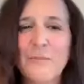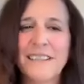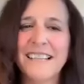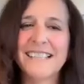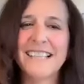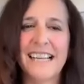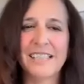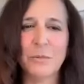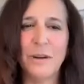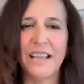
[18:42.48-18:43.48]
So, Melissa,
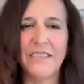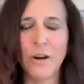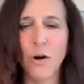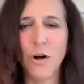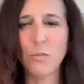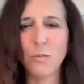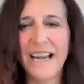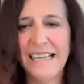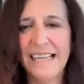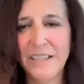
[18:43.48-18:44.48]
guess what? They're
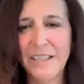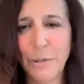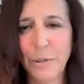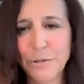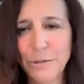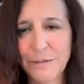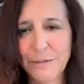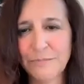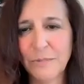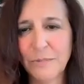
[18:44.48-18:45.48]
already in the
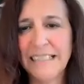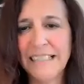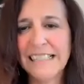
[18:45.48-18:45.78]
pews, right?